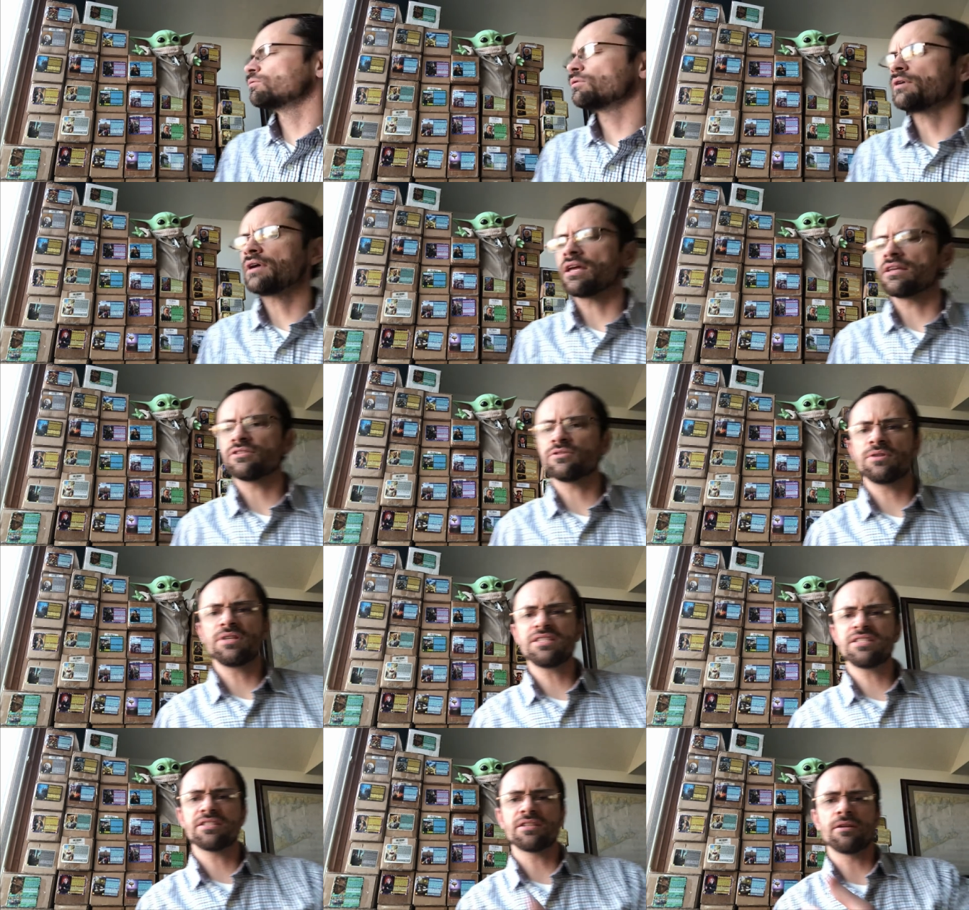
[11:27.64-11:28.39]
okay, so
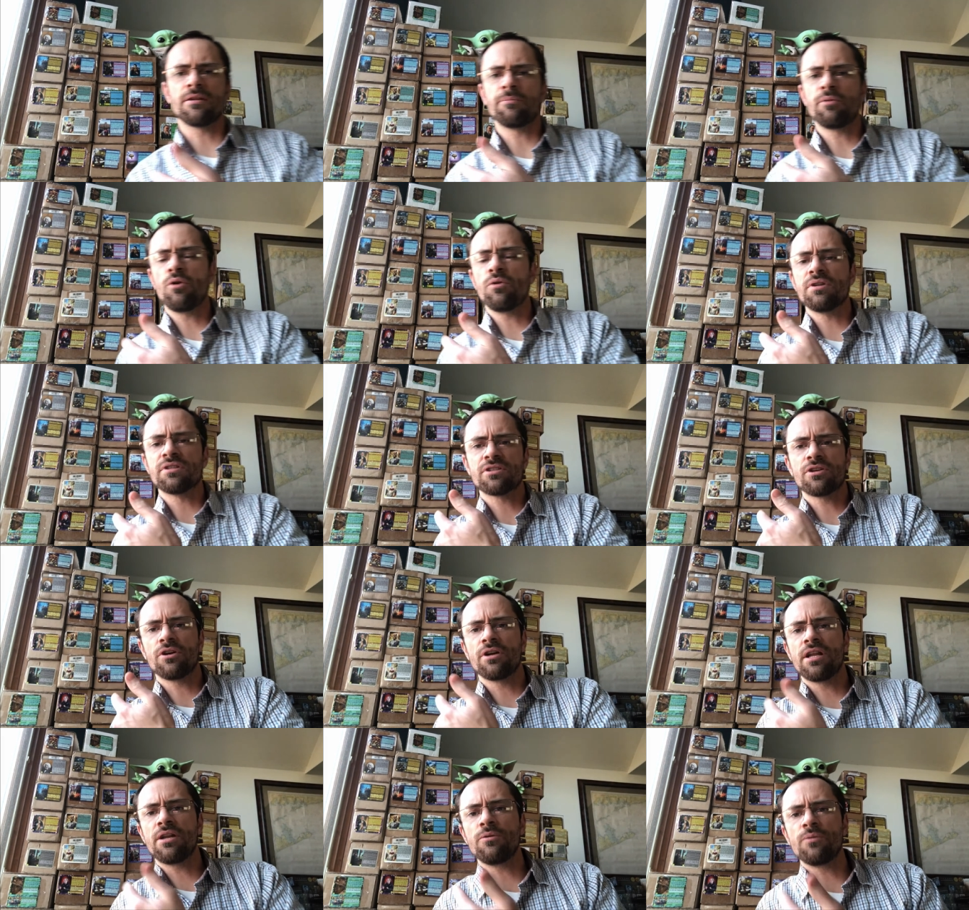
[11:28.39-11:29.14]
this is an opponent's
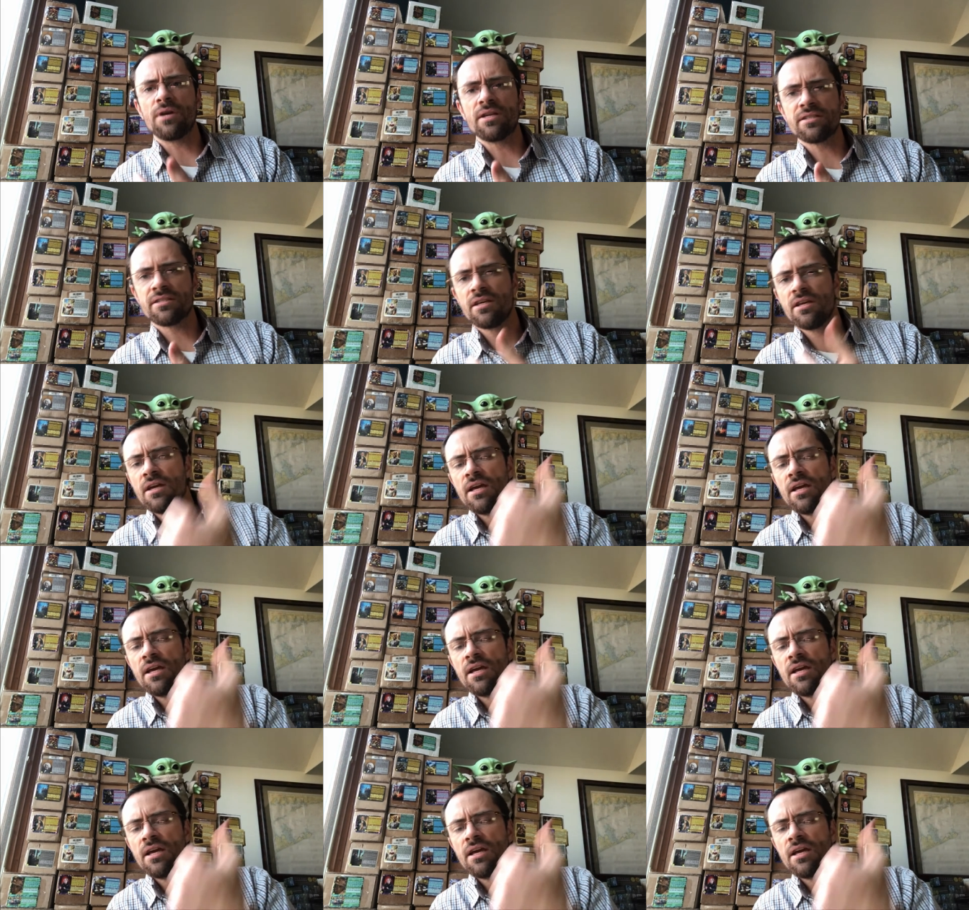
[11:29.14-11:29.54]
card anyways.